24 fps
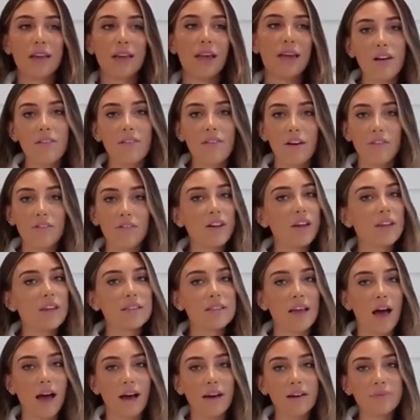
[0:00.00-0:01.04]
I left it as
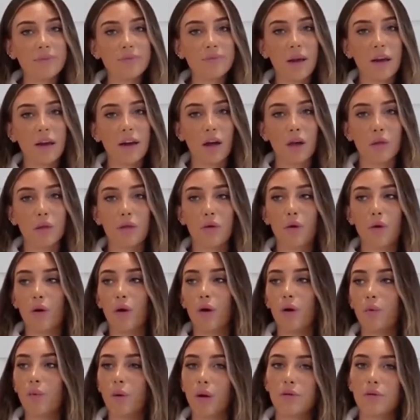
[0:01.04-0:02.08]
that, and I
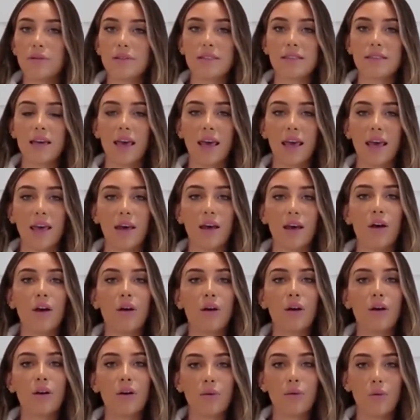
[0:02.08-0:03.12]
thought, we'll see
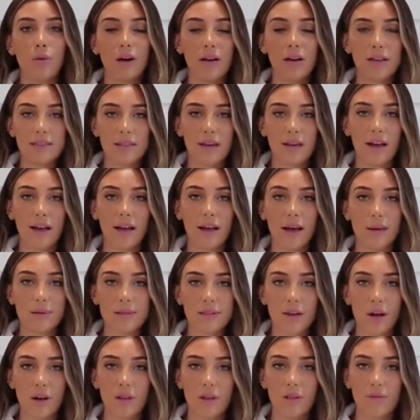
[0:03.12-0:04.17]
what it's like
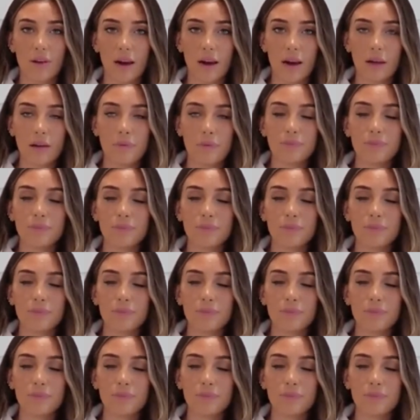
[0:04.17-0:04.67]
outside of the villa.